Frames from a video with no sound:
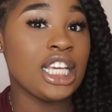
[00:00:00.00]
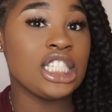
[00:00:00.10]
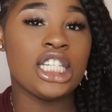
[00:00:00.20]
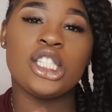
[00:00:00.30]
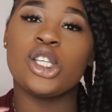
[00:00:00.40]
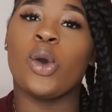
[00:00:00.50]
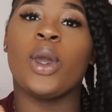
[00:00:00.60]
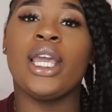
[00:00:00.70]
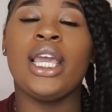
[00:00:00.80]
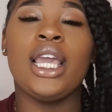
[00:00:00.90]
station. So
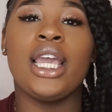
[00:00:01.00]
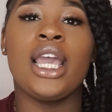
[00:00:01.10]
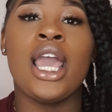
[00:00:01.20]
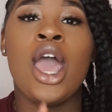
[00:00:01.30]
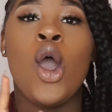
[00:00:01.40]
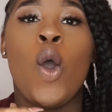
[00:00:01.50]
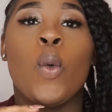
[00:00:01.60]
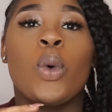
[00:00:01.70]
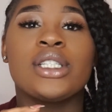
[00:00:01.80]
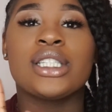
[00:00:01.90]
he
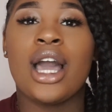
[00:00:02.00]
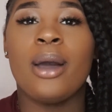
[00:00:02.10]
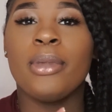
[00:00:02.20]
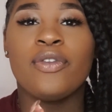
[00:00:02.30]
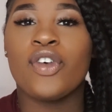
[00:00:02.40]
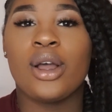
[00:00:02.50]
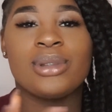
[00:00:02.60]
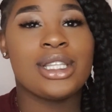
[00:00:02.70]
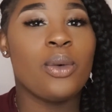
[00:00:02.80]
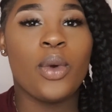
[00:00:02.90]
was coming
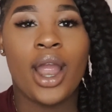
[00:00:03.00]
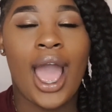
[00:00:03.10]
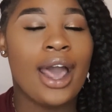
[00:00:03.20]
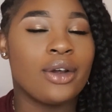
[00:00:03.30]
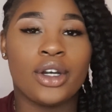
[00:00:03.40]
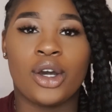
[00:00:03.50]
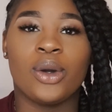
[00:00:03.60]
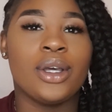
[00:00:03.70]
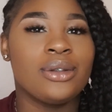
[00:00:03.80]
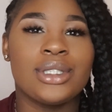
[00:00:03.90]
from somewhere, I don't
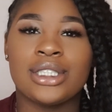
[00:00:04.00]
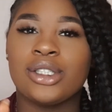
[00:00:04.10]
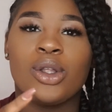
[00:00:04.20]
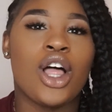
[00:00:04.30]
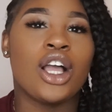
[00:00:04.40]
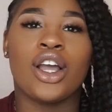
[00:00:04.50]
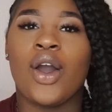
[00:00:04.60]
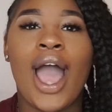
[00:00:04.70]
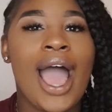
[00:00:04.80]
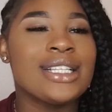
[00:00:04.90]
know, it was so long ago.
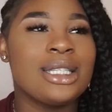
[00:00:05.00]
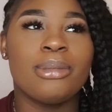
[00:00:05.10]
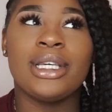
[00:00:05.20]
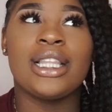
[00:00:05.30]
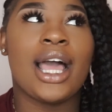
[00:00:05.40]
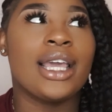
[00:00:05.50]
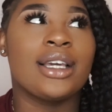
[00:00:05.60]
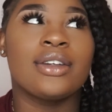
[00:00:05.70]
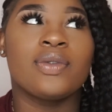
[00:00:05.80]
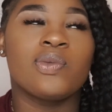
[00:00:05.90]
I had to be
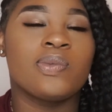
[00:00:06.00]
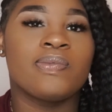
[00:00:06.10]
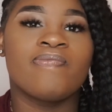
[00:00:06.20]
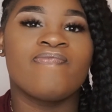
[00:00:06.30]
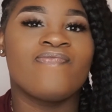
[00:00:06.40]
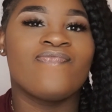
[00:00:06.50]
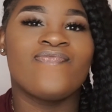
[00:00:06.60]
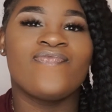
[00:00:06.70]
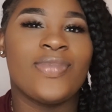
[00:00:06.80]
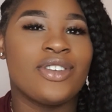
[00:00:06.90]
like
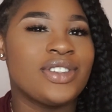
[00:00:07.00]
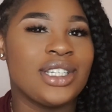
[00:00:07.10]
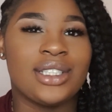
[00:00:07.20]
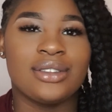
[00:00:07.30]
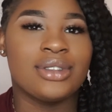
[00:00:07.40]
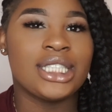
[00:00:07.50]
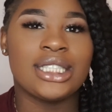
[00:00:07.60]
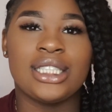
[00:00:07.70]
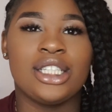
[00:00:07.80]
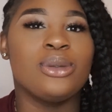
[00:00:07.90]
15,
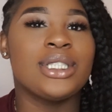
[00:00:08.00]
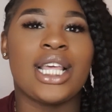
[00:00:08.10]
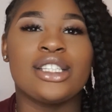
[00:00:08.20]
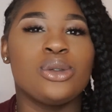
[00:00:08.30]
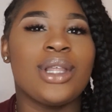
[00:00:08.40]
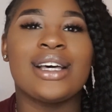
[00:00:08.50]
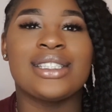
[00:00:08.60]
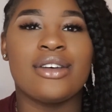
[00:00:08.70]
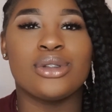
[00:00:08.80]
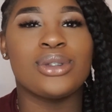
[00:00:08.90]
16. It was like
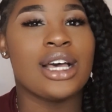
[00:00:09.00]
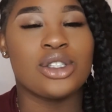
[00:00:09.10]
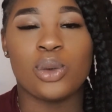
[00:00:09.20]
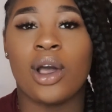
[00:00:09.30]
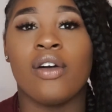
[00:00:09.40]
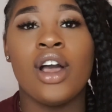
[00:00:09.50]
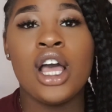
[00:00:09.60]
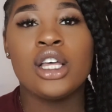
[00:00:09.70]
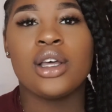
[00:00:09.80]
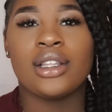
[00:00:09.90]
2011, 2012.
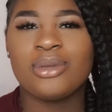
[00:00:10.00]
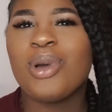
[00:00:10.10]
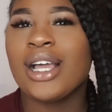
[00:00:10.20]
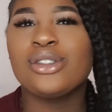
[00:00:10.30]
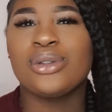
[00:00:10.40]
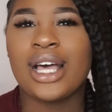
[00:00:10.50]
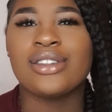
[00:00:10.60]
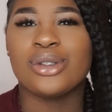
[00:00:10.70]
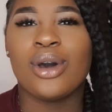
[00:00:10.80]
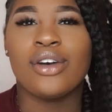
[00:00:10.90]
Probably
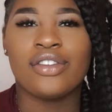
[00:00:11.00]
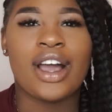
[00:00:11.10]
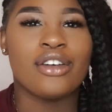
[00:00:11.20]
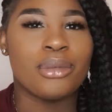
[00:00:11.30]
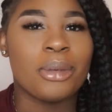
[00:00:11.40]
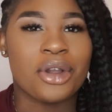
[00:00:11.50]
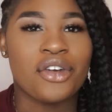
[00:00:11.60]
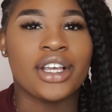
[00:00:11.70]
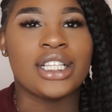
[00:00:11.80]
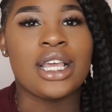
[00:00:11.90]
2012 if I remember
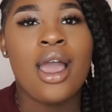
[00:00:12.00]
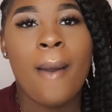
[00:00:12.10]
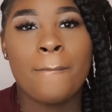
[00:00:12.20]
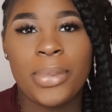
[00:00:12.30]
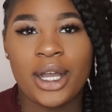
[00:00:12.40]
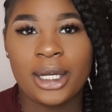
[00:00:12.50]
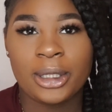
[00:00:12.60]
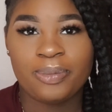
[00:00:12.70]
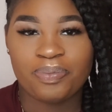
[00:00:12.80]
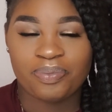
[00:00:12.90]
correctly.
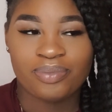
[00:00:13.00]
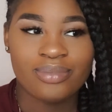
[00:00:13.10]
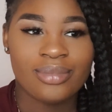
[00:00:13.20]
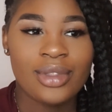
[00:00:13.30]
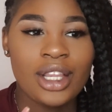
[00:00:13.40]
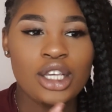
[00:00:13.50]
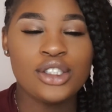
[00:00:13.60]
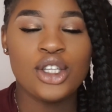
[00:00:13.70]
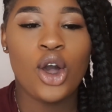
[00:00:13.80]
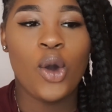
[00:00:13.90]
But
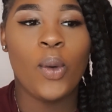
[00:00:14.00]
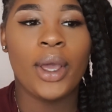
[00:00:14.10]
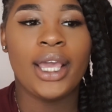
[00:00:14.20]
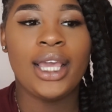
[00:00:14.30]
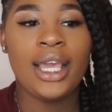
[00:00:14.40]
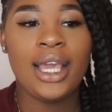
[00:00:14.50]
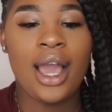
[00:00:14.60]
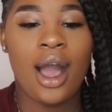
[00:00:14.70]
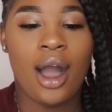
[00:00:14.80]
so he,